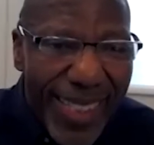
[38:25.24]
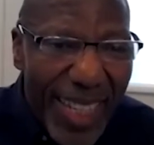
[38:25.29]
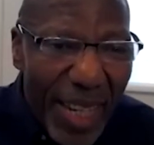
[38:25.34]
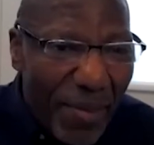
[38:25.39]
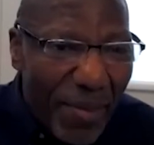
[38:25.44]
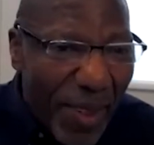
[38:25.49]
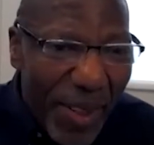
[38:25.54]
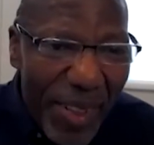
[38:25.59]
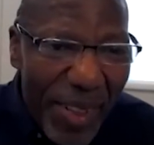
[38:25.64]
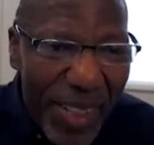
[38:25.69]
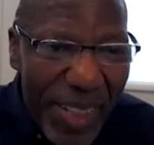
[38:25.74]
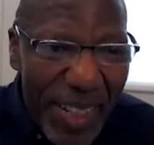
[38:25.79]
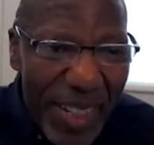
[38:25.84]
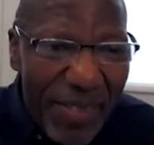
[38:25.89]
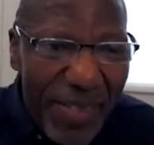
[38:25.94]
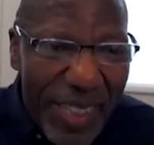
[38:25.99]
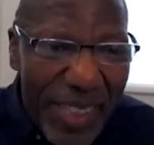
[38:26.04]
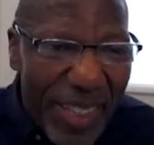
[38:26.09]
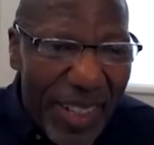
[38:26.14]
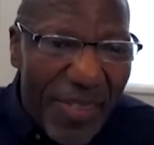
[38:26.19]

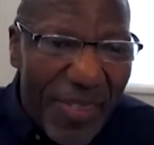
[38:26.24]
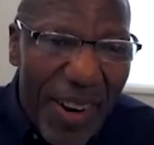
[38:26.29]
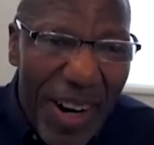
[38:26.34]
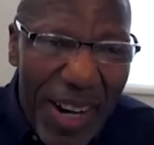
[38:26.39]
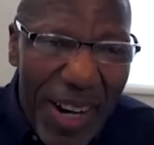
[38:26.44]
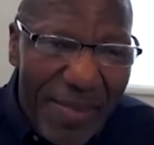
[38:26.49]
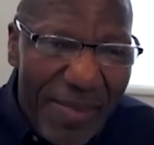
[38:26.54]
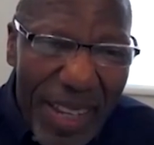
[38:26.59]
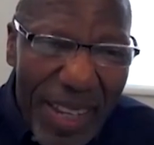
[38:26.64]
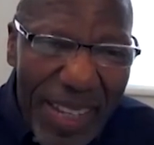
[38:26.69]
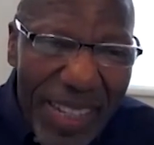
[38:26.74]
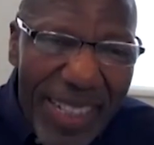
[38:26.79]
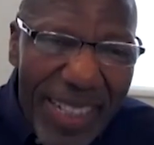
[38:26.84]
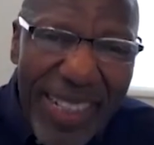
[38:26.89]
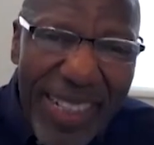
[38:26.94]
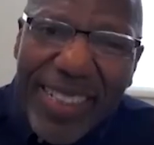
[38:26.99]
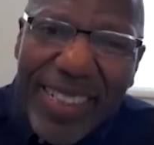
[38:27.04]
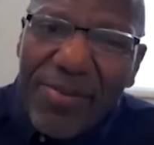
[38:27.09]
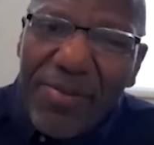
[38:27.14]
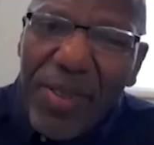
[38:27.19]
similarly, with the crime
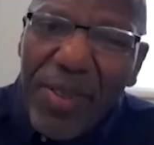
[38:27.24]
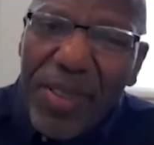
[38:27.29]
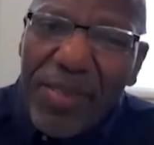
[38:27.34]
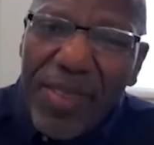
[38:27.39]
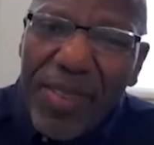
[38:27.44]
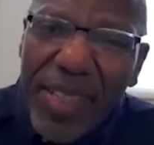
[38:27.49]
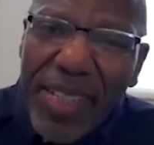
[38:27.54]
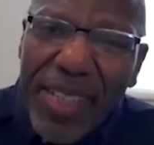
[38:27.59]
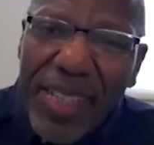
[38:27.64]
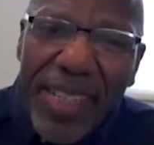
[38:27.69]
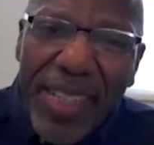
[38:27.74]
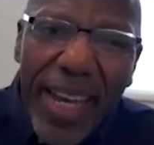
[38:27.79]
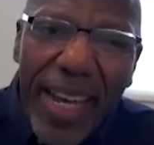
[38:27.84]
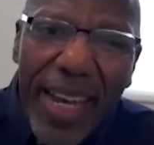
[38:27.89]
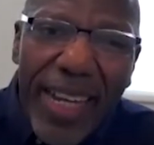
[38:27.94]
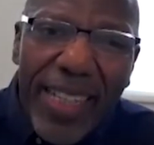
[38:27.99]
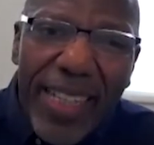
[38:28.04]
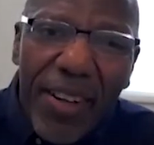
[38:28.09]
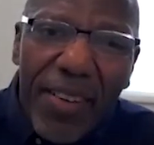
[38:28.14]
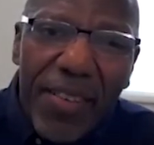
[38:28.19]
data, we're looking
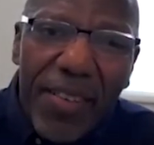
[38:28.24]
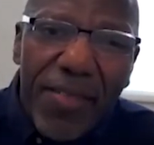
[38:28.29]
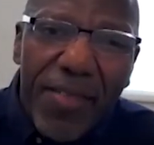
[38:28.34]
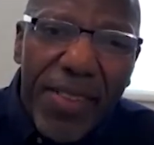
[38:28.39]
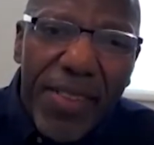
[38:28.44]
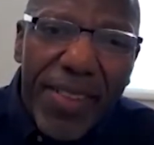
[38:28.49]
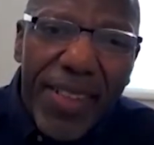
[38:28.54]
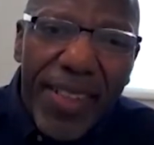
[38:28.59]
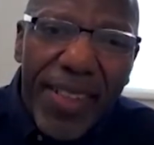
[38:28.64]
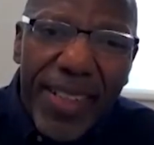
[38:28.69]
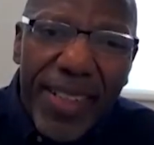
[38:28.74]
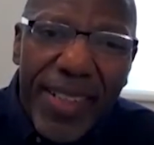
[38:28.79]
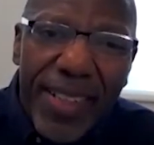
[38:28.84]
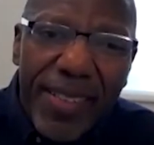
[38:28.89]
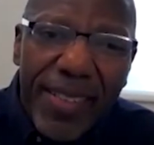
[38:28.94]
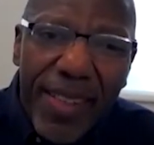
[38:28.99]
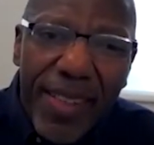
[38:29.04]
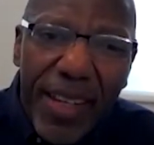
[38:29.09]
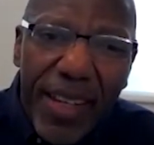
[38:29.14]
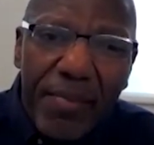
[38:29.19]
at over
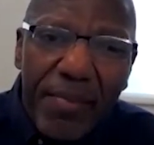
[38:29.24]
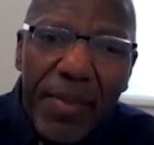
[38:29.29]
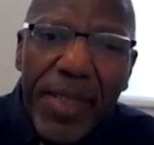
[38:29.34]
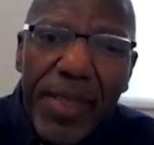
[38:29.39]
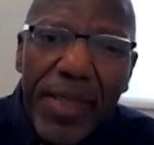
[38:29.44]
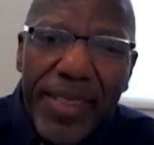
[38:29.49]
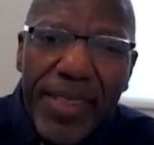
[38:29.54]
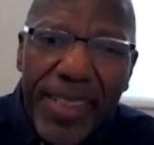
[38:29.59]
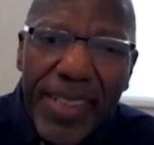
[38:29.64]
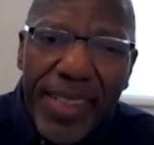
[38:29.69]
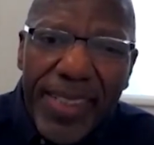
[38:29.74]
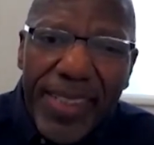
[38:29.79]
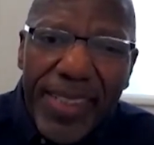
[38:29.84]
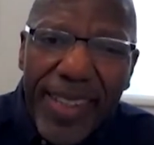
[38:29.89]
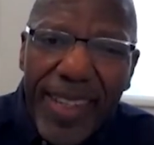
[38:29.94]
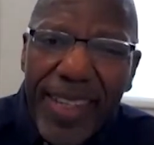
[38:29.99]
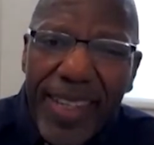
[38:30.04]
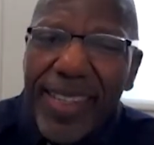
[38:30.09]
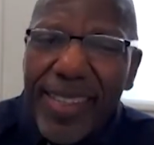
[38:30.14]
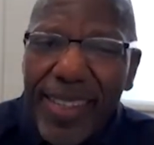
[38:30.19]
a, a
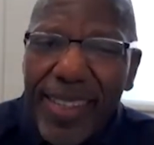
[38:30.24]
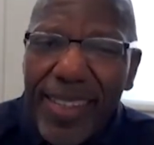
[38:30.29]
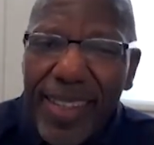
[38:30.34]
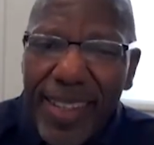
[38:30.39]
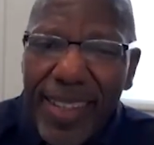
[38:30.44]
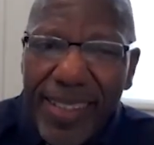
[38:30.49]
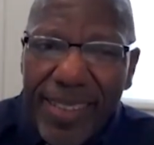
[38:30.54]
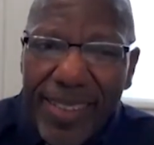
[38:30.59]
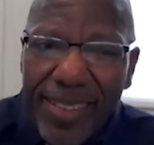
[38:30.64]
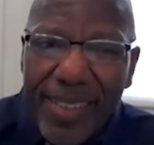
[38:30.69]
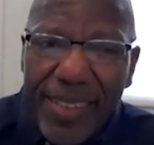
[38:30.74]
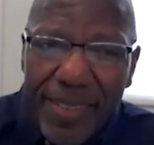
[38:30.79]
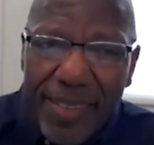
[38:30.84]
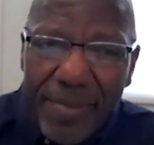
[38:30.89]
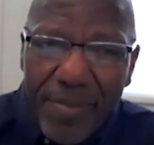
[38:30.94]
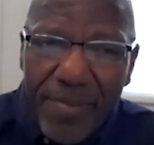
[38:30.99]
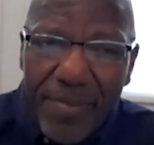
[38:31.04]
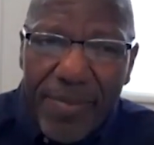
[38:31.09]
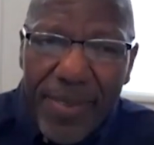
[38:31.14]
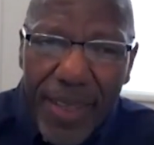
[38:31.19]
million incidents,
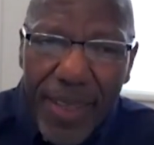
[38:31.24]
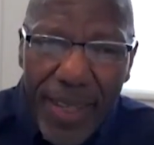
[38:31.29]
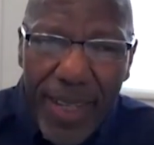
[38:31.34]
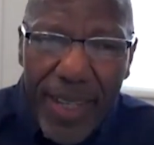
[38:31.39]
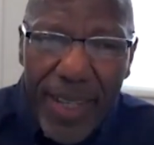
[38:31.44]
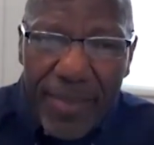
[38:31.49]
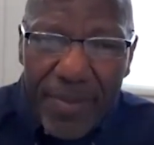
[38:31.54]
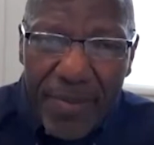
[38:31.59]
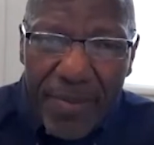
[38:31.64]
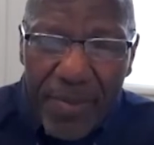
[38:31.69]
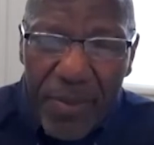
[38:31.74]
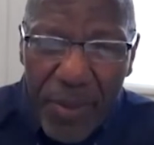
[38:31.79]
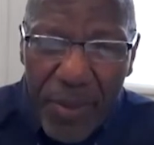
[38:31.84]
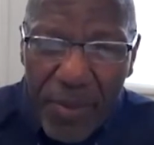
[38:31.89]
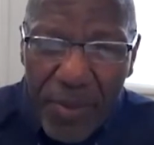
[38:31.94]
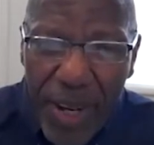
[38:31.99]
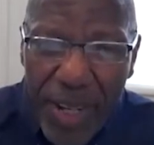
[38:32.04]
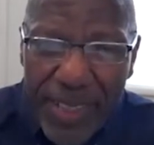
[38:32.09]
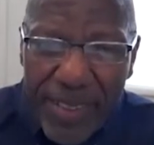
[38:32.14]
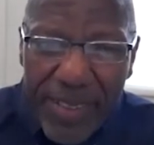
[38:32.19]
um,
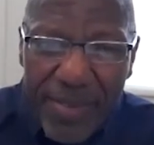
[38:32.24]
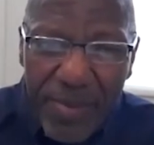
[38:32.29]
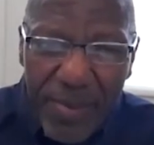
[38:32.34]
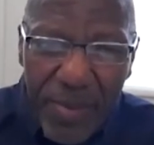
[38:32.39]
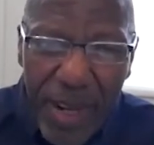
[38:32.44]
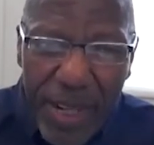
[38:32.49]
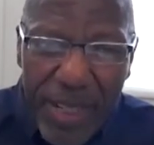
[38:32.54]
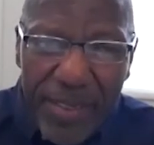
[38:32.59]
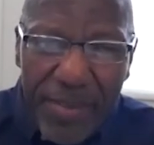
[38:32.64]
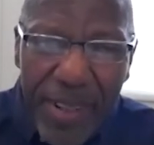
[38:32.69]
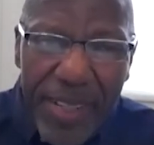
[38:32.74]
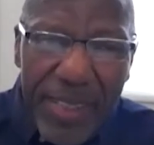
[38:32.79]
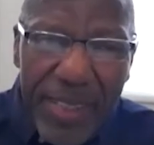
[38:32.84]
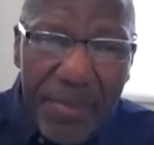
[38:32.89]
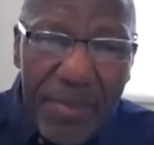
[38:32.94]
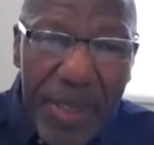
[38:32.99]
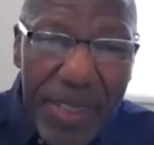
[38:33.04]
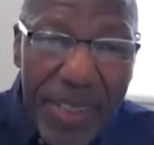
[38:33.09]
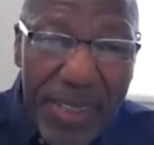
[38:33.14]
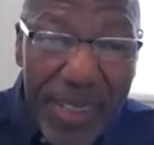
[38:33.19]
right, right around
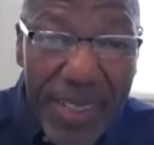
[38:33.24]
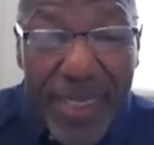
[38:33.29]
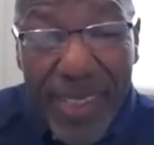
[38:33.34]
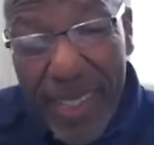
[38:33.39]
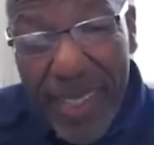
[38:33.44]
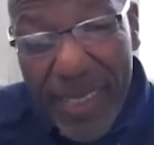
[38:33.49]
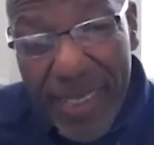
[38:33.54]
a million.